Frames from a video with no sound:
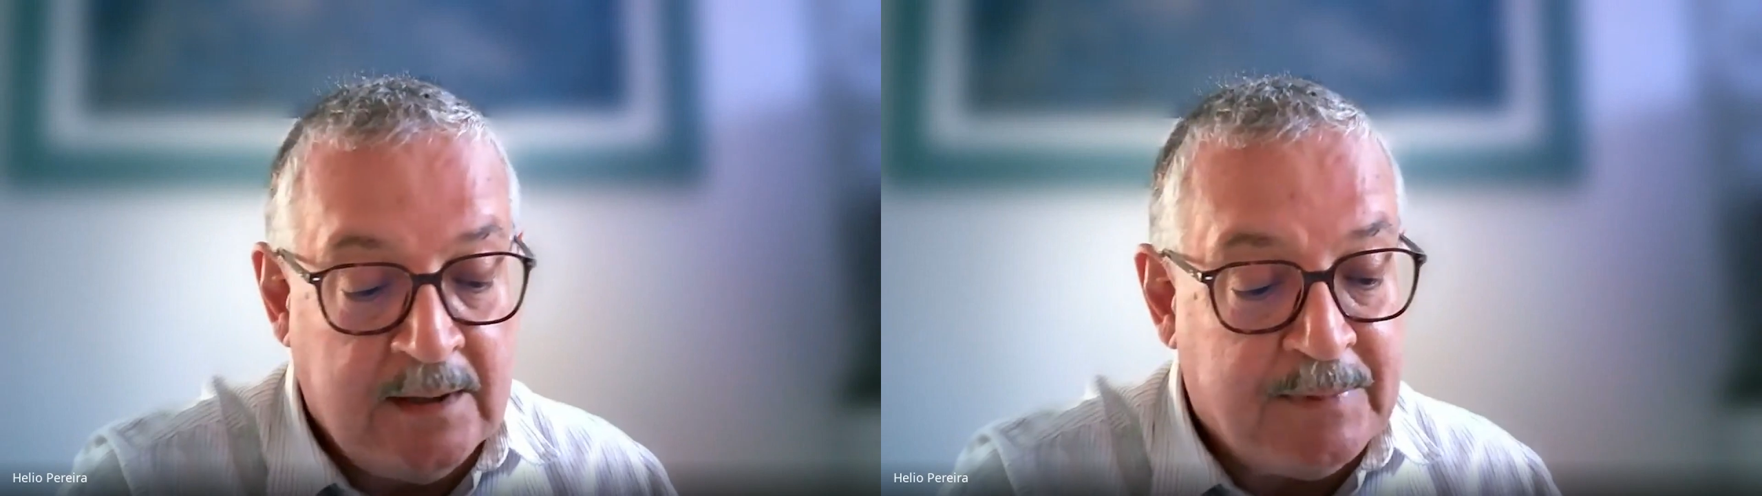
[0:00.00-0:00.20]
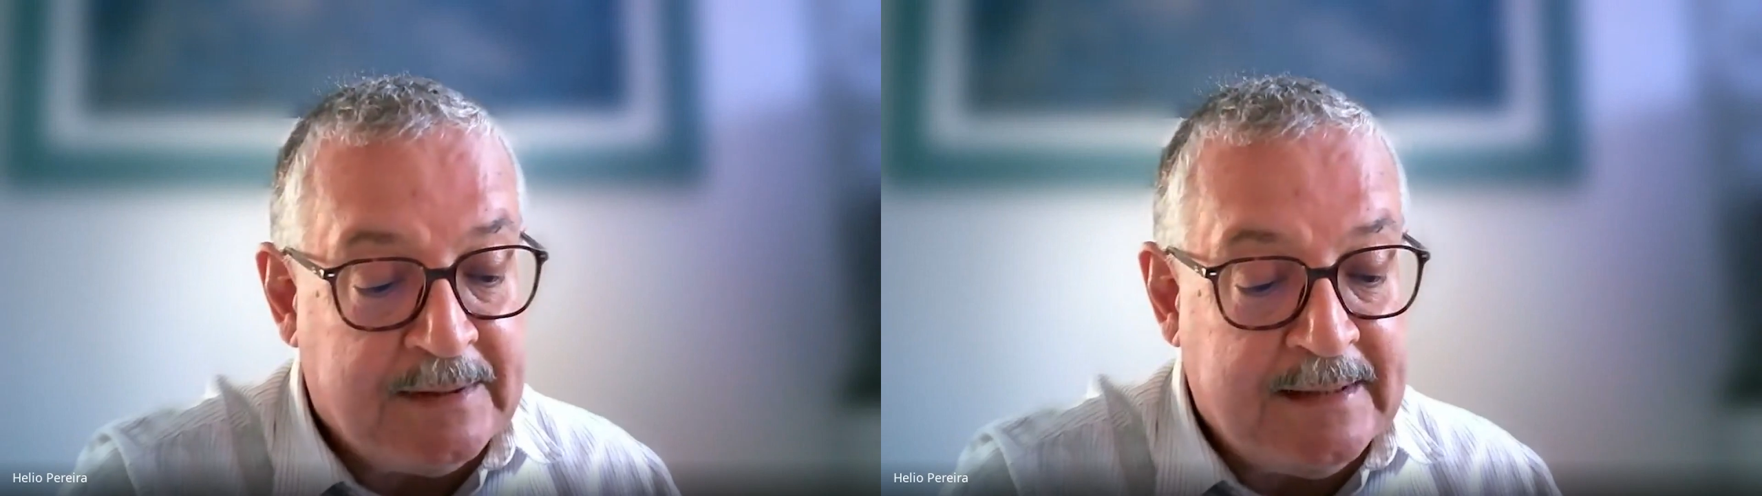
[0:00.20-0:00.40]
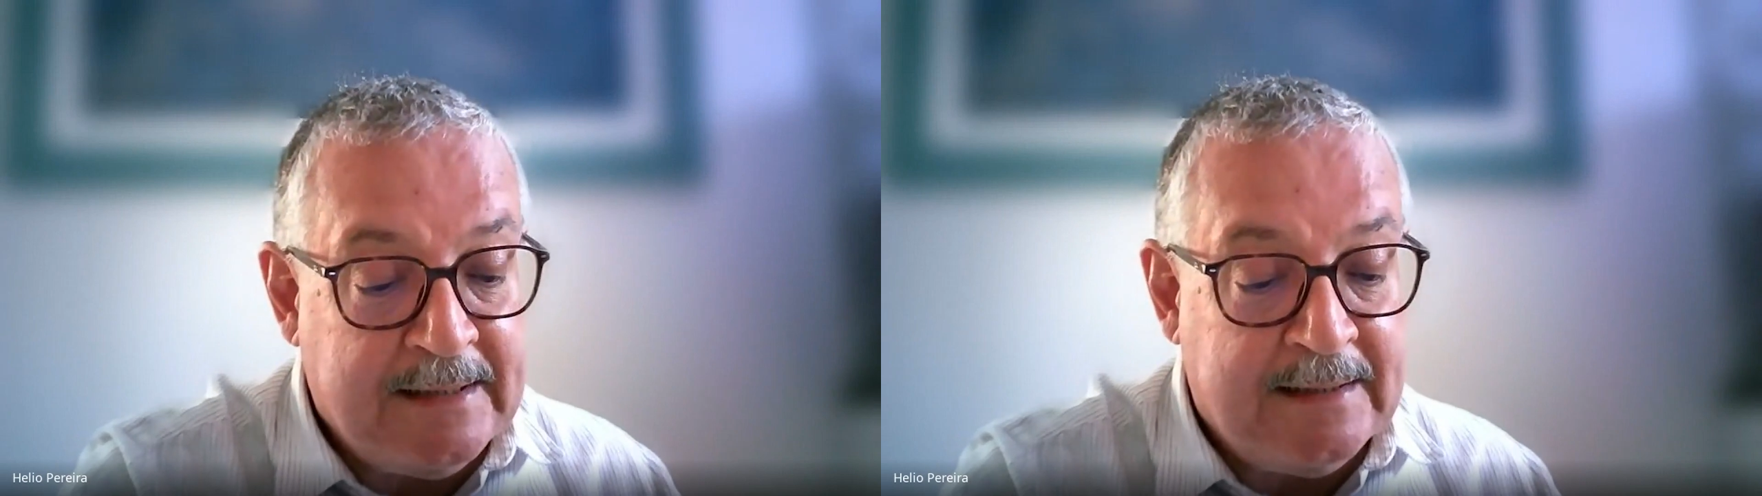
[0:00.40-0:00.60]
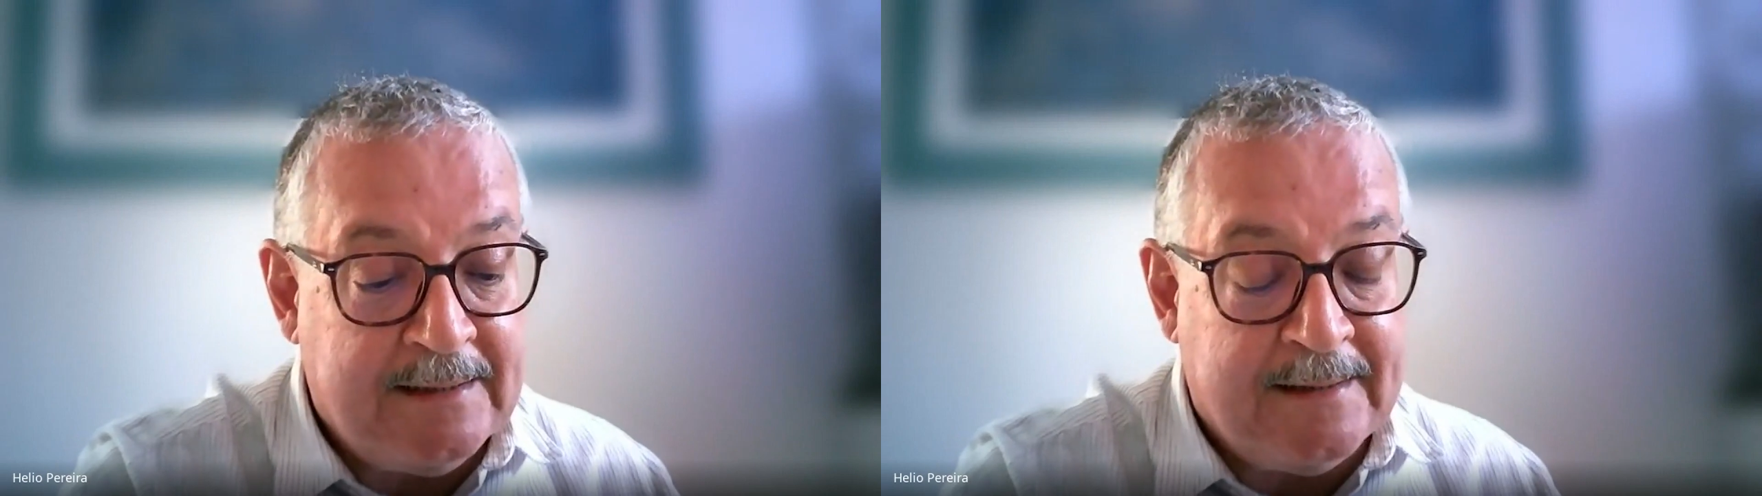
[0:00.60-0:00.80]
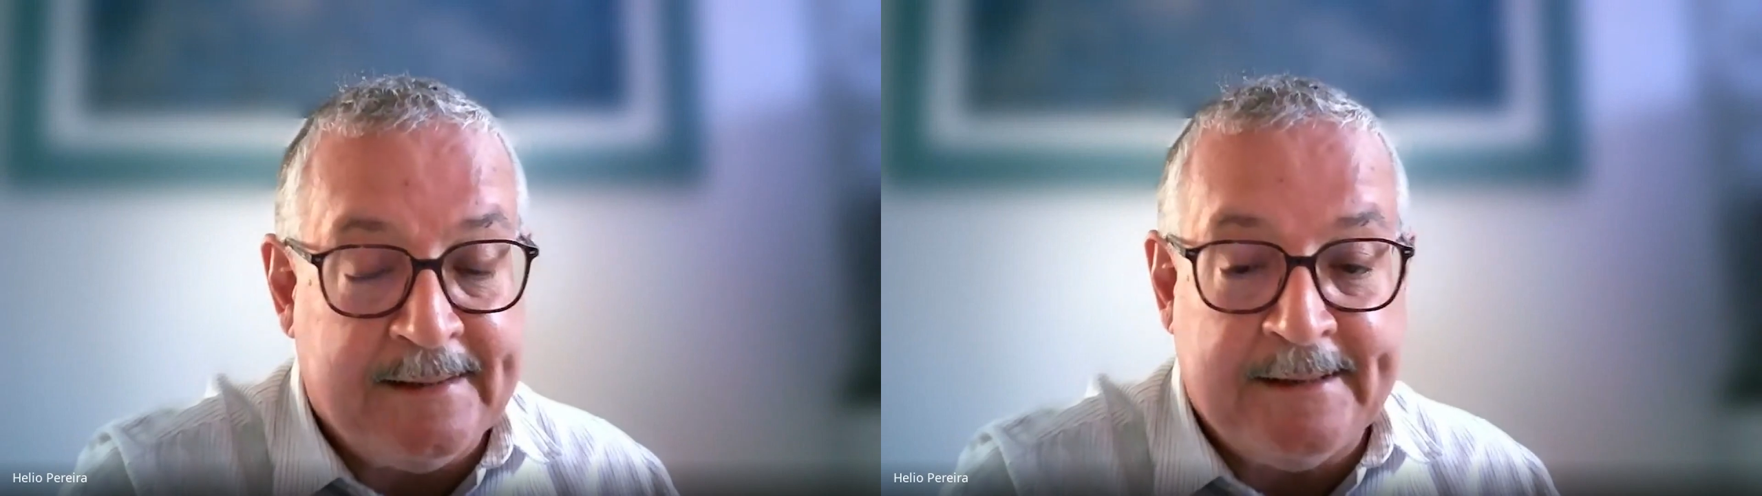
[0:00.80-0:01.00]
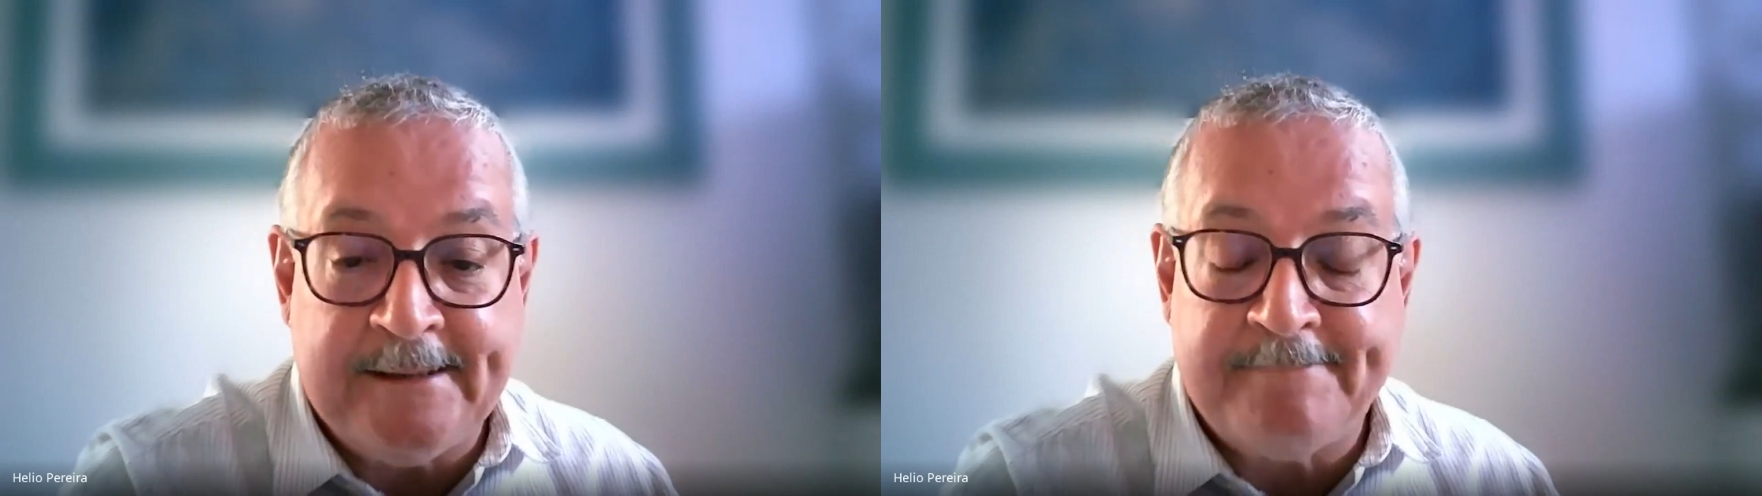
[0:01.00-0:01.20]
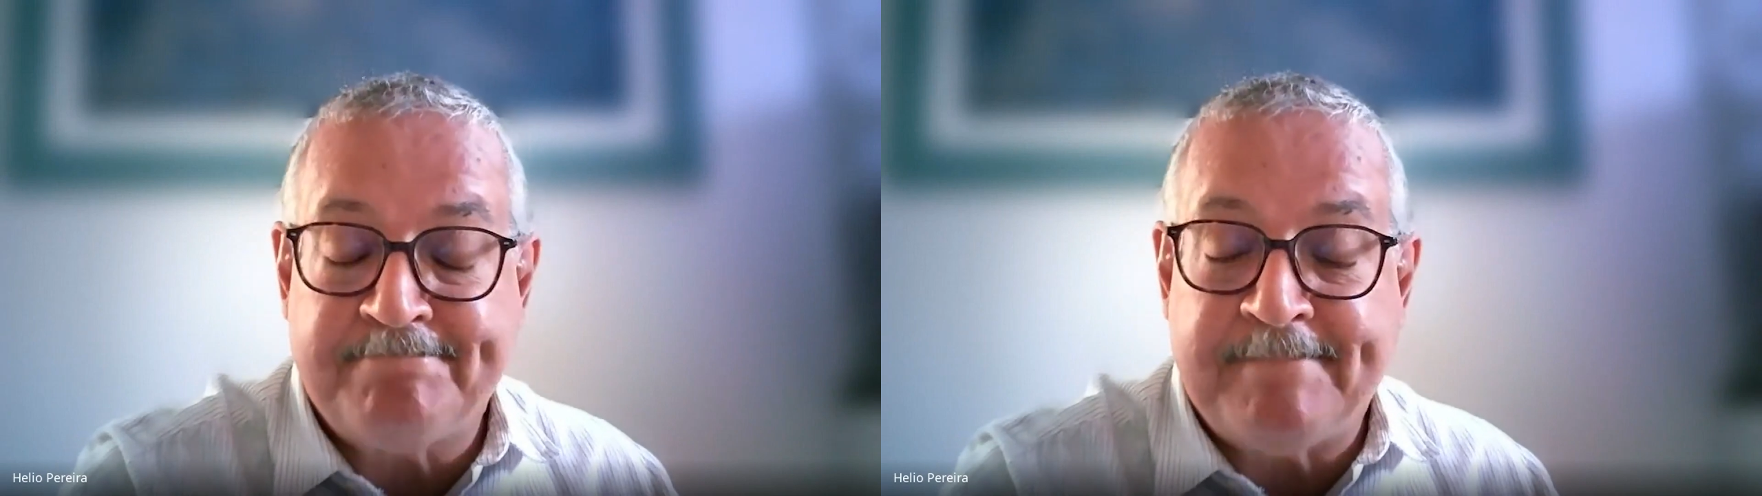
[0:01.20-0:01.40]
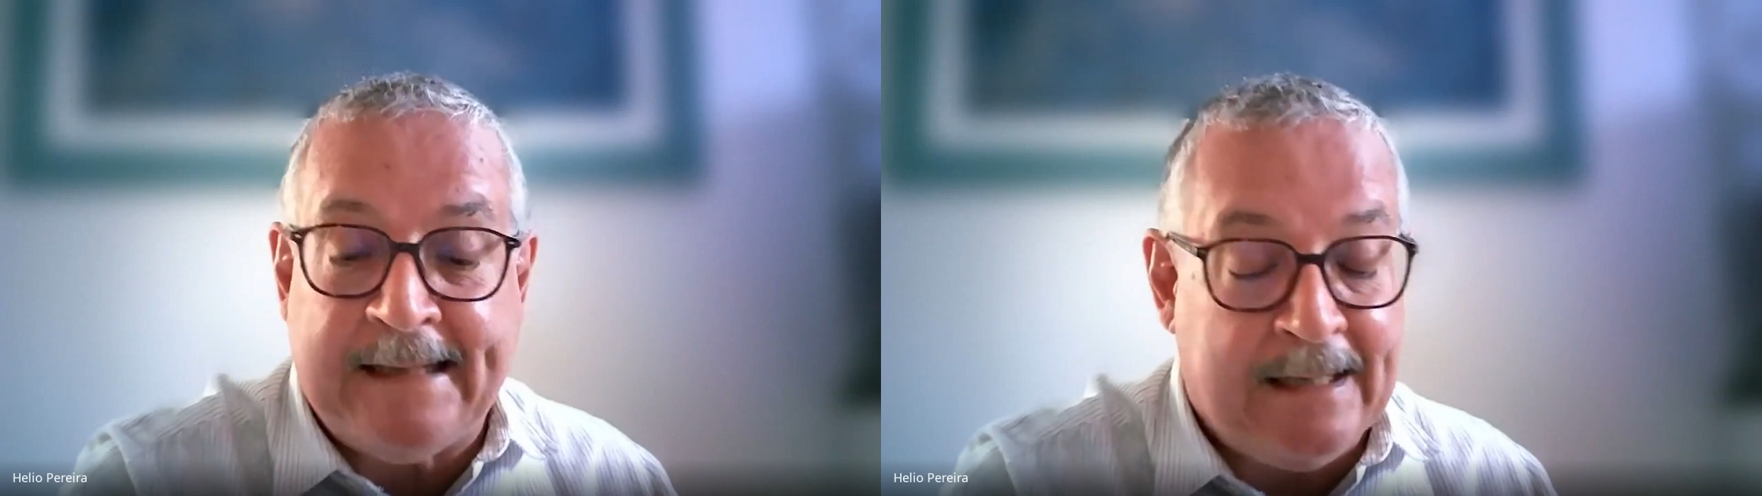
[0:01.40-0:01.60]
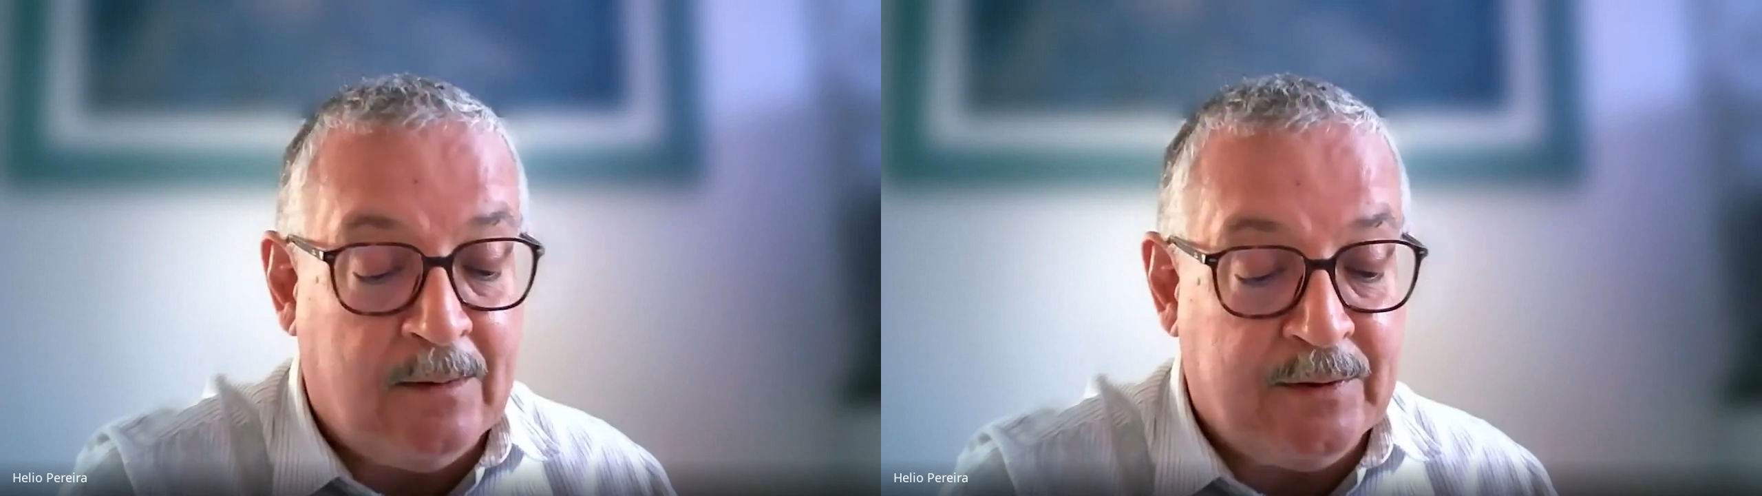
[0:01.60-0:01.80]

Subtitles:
But then how